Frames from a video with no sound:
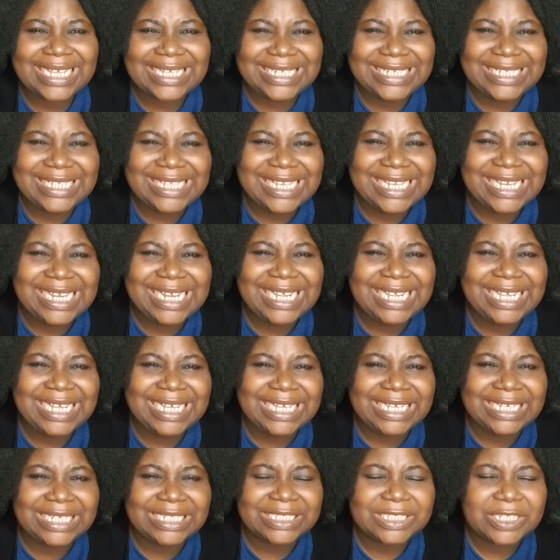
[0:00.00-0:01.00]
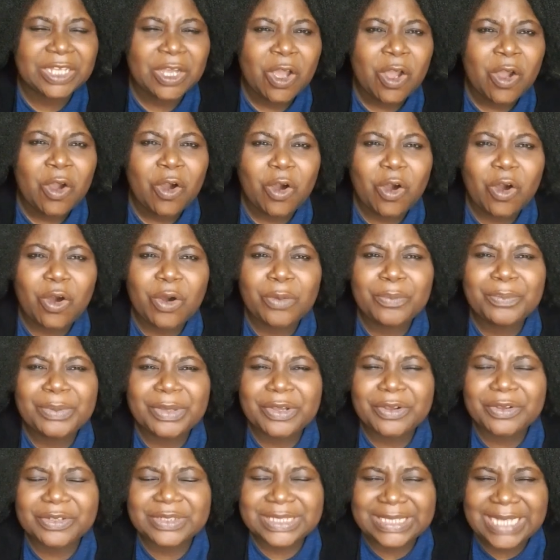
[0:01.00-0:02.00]
in need or
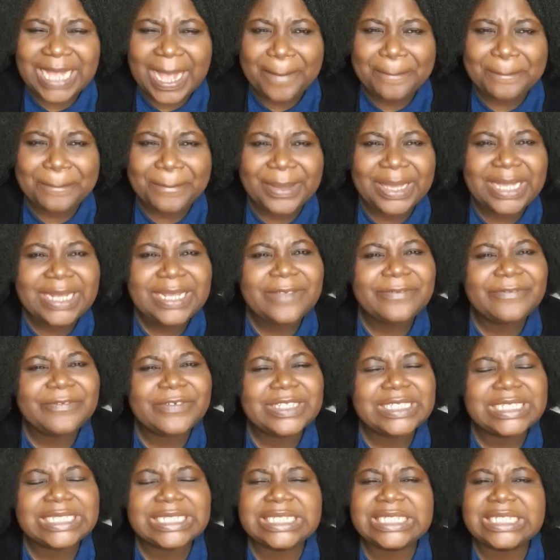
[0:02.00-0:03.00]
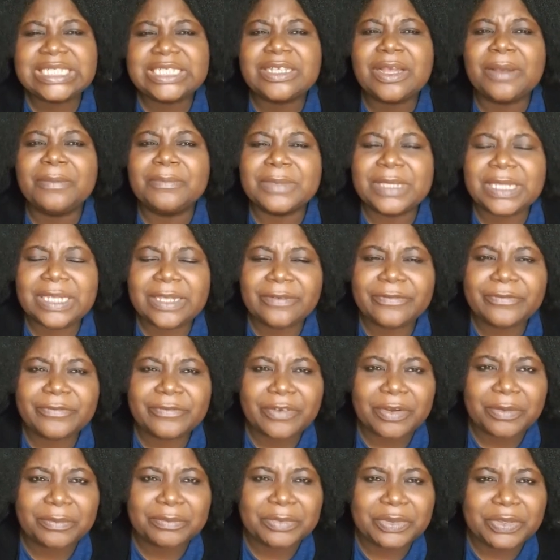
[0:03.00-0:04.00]
because they are benefiting something
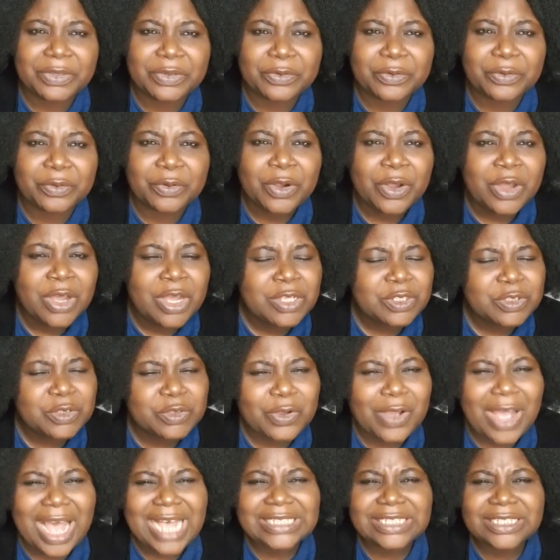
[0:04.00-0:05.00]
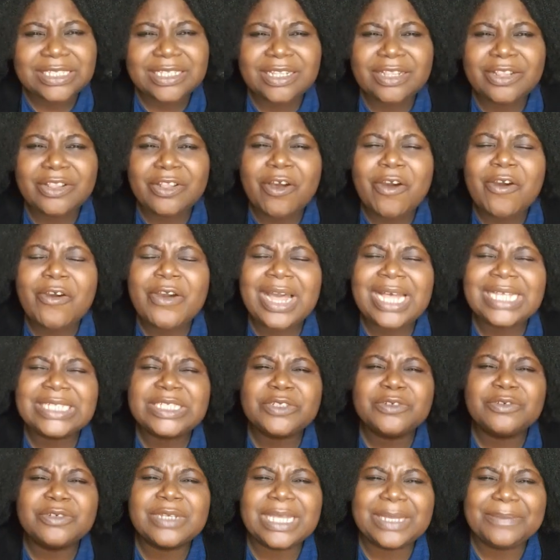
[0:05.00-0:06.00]
from you. So as long
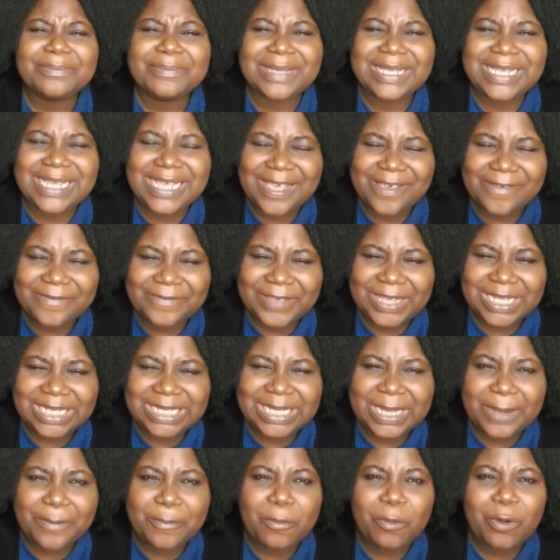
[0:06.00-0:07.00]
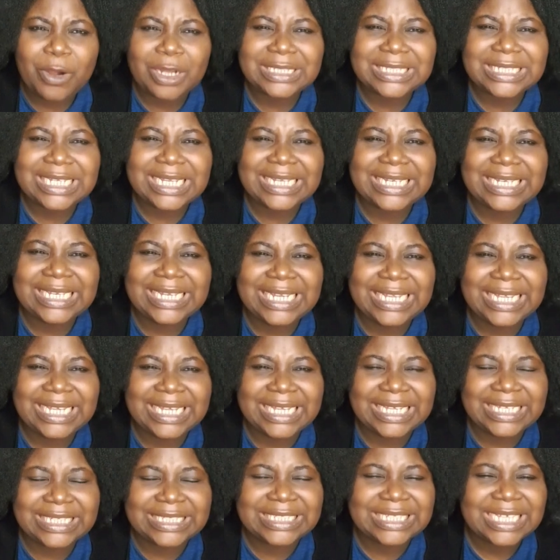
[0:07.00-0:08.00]
as you keep giving them what they
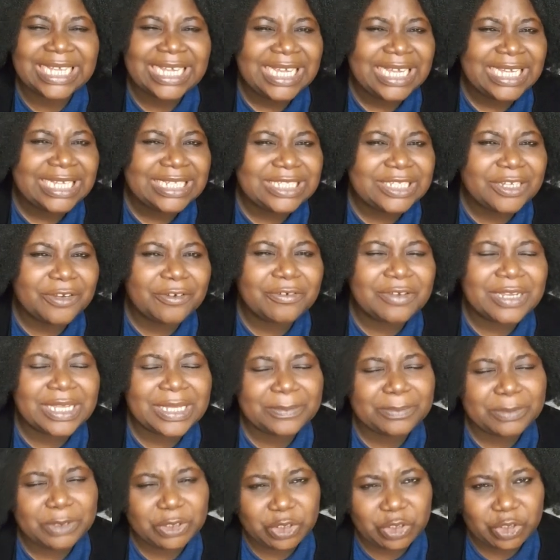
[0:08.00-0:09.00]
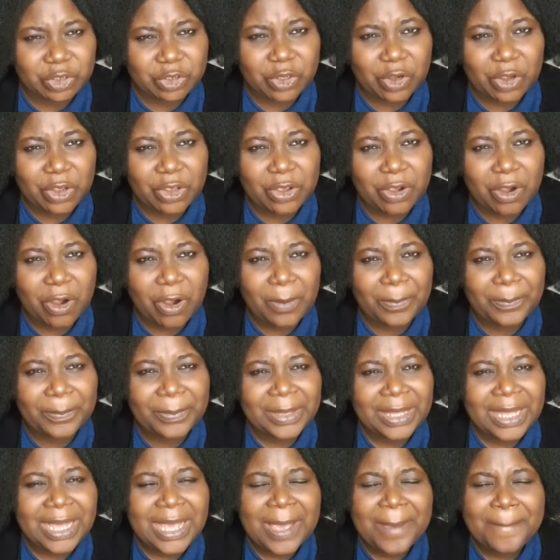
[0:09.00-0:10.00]
need, they'll keep showing up.
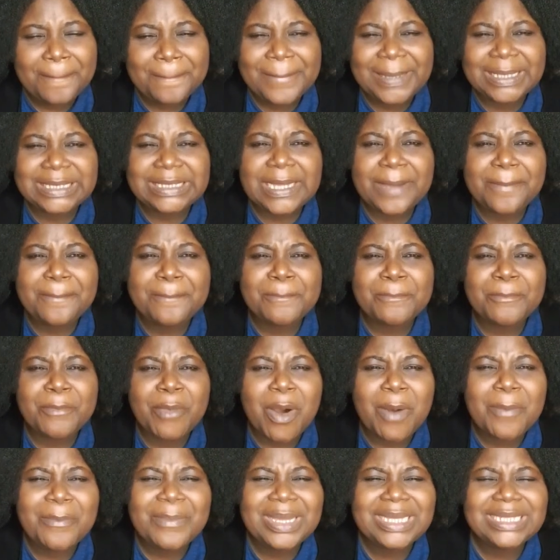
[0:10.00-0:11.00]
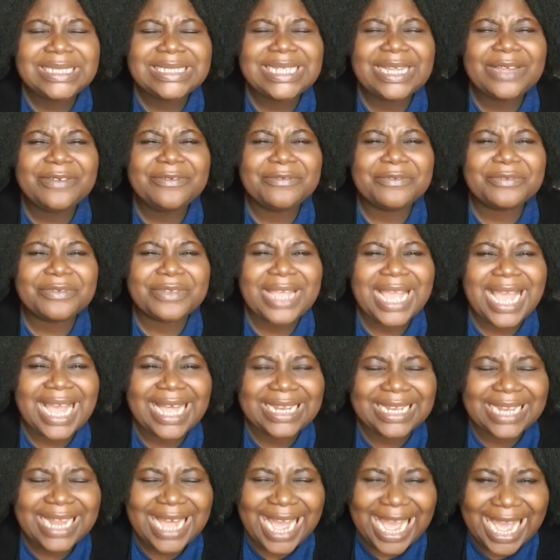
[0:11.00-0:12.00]
But the moment they
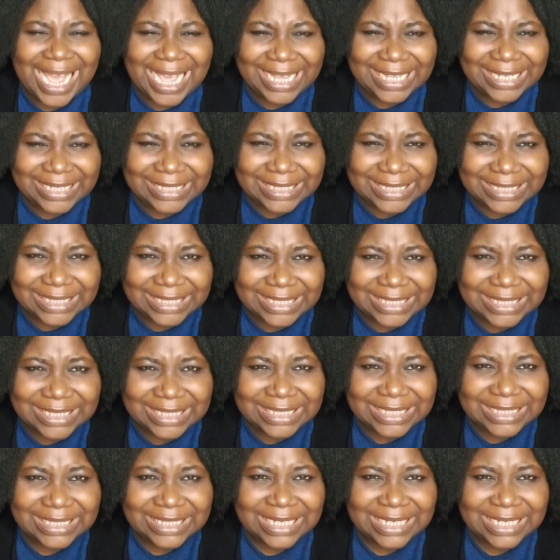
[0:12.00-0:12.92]
realize